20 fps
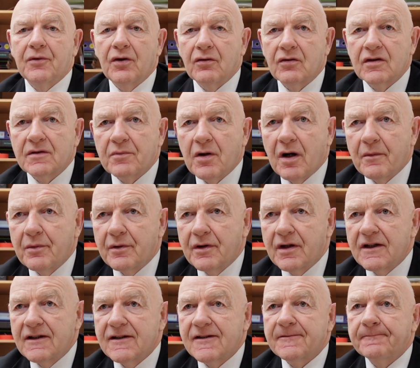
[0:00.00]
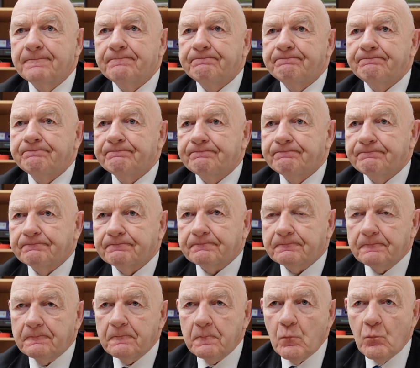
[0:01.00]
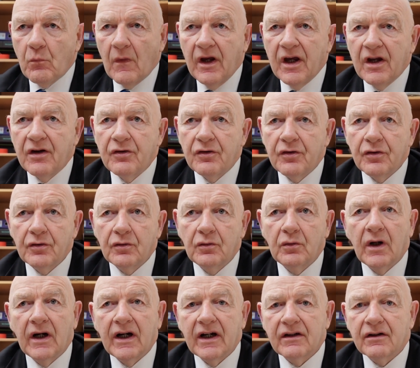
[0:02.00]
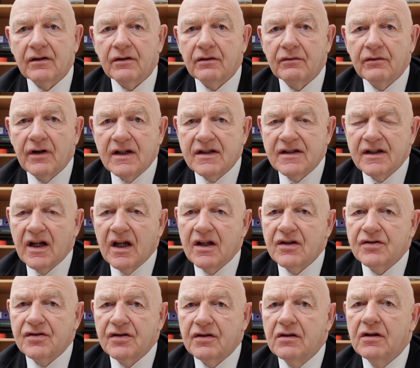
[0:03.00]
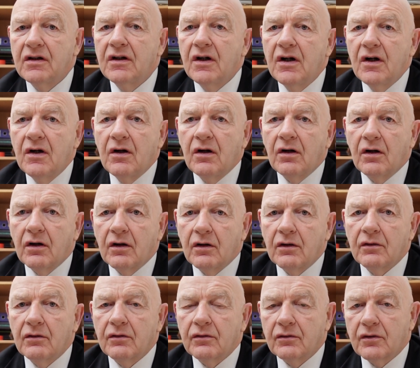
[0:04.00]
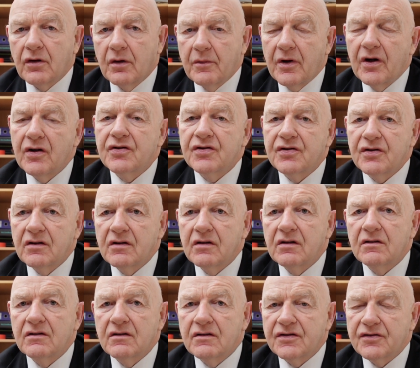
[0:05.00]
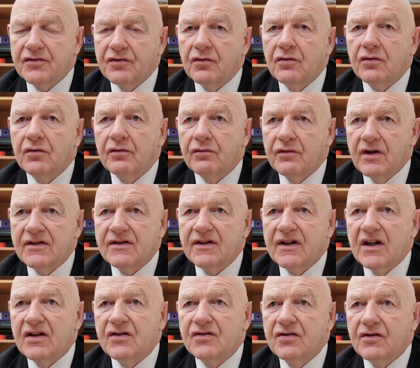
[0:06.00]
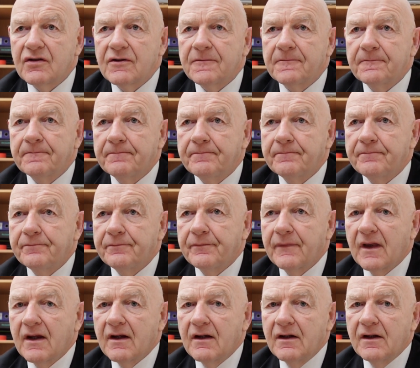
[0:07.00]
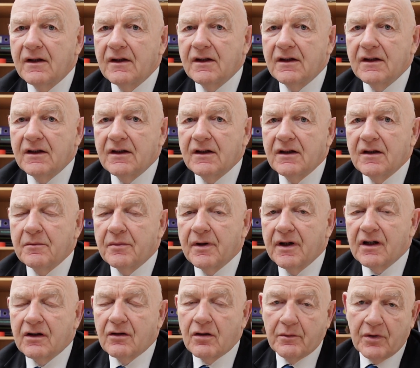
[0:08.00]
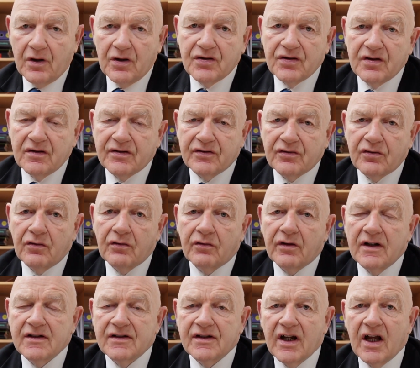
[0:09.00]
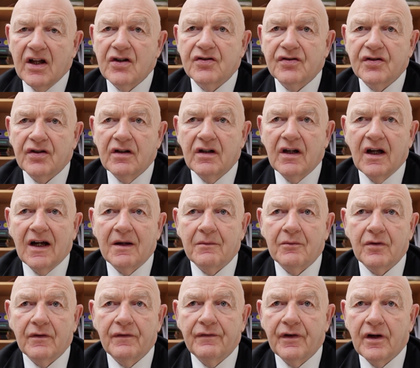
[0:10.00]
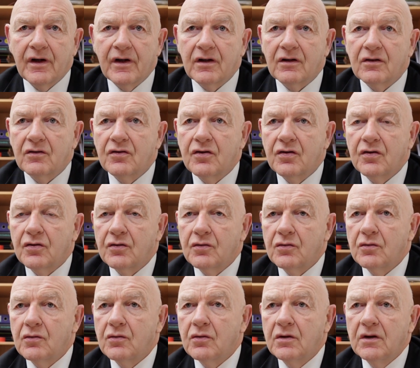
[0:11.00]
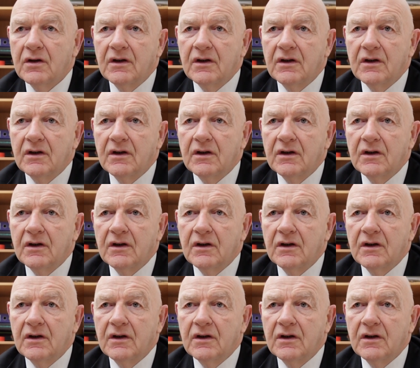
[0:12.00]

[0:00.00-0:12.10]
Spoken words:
those properties into either residential or commercial stroke residential. And by commercial stroke residential, I'm referring to